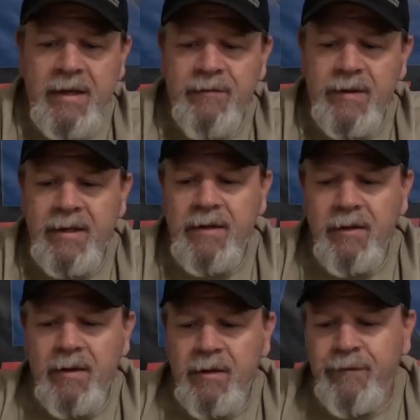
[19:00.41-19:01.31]
even
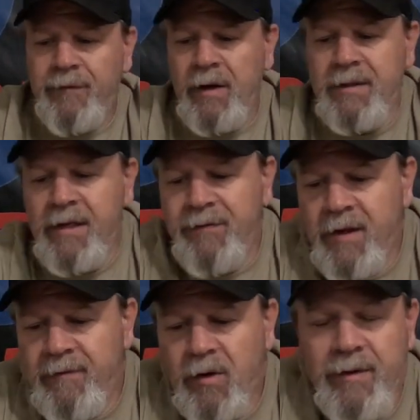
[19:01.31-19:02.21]
the front diff
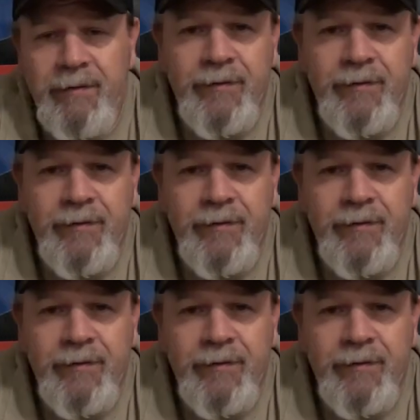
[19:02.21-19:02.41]
cover on the